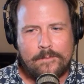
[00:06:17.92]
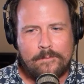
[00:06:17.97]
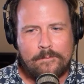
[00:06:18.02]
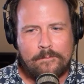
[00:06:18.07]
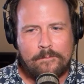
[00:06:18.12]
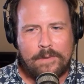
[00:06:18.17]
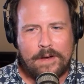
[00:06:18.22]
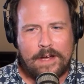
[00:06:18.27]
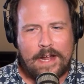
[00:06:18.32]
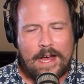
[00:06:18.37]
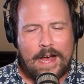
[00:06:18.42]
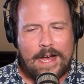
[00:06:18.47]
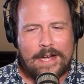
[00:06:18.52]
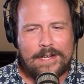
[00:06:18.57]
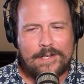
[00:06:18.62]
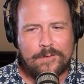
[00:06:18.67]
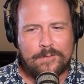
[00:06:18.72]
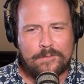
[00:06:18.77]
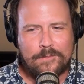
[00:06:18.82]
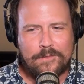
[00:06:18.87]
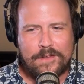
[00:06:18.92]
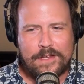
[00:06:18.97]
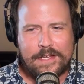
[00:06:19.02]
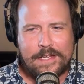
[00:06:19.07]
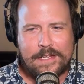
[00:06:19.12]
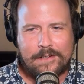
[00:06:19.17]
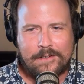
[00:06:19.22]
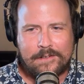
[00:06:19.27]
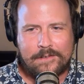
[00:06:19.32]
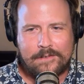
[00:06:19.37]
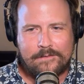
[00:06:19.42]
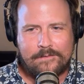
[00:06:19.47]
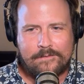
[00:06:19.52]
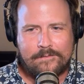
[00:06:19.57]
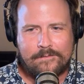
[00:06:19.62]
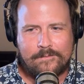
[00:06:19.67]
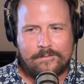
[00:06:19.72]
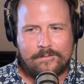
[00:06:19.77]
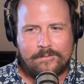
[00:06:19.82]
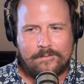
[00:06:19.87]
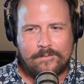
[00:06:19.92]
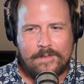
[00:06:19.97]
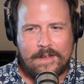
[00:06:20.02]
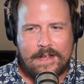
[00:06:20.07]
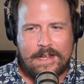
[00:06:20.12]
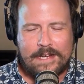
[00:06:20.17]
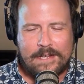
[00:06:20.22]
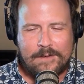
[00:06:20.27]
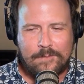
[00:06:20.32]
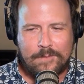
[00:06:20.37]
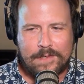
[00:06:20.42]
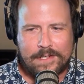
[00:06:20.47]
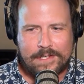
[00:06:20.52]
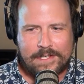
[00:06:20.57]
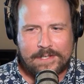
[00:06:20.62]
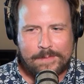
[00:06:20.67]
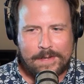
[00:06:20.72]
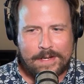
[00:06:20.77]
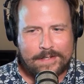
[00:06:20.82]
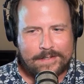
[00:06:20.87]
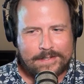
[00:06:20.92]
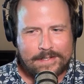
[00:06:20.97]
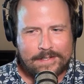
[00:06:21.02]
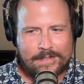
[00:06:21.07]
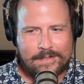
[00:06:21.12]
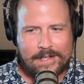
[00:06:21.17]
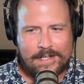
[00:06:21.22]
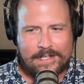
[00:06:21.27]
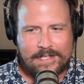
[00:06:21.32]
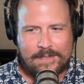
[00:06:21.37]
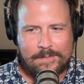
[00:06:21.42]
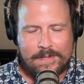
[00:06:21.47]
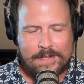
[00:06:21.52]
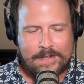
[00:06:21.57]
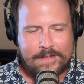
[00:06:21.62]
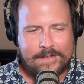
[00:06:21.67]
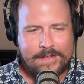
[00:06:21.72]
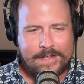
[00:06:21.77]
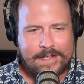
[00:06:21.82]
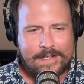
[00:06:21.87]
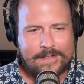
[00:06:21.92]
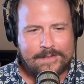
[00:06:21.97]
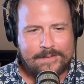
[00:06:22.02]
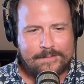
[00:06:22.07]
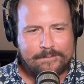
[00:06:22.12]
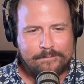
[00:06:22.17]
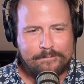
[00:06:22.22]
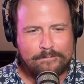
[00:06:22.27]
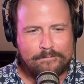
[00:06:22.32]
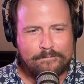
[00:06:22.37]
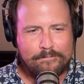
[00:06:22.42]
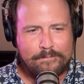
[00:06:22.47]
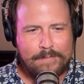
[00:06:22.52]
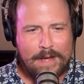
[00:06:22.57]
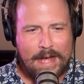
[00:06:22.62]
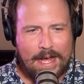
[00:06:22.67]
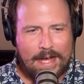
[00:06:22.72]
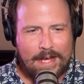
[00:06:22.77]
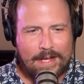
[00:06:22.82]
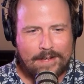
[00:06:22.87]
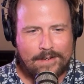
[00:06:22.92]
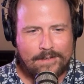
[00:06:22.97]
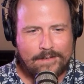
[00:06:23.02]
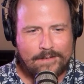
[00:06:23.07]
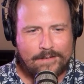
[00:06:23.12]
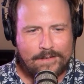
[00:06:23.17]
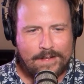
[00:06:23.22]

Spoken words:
But I don't think anyone expected it to be this bad.